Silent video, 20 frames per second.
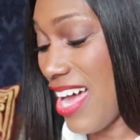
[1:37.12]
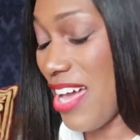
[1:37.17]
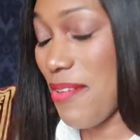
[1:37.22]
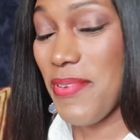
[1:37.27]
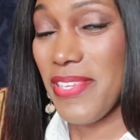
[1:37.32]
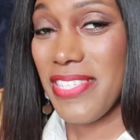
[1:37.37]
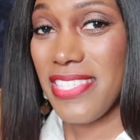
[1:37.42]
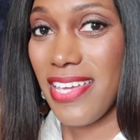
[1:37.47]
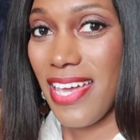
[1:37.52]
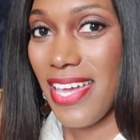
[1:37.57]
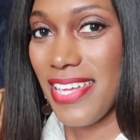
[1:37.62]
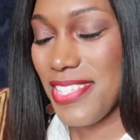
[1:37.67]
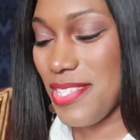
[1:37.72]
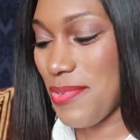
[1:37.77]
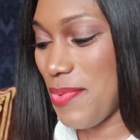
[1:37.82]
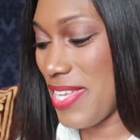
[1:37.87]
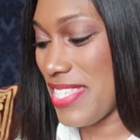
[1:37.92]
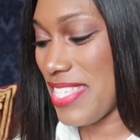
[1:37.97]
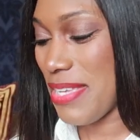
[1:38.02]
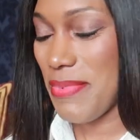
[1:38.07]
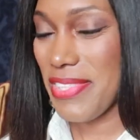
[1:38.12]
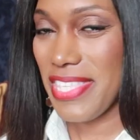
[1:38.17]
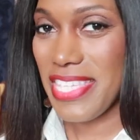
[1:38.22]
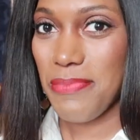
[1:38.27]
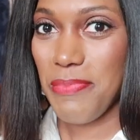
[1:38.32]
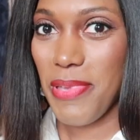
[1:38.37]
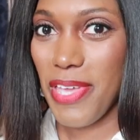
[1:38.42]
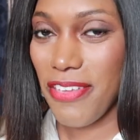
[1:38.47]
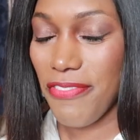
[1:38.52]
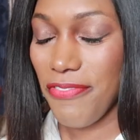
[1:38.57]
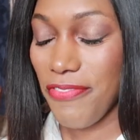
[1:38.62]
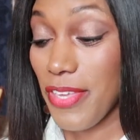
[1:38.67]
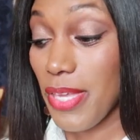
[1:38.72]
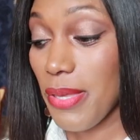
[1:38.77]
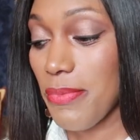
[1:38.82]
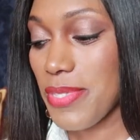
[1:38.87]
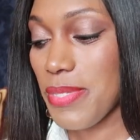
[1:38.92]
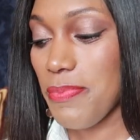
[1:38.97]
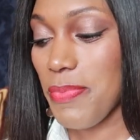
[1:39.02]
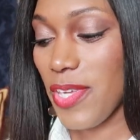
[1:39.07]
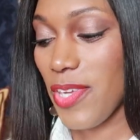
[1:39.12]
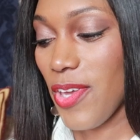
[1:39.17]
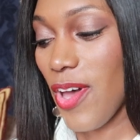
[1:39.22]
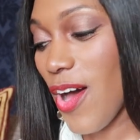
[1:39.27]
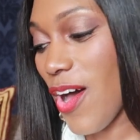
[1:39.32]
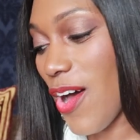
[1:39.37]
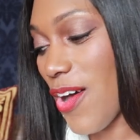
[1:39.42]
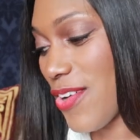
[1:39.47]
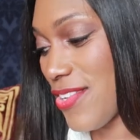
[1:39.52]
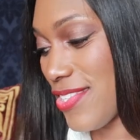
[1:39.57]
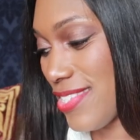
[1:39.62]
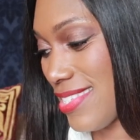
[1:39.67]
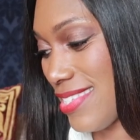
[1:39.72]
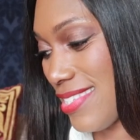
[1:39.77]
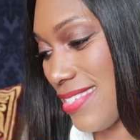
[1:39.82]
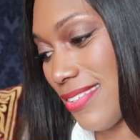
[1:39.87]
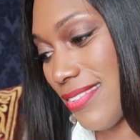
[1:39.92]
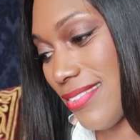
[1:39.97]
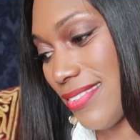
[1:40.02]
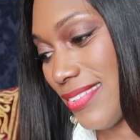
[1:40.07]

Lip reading: I've been dying to wear some of these perfumes because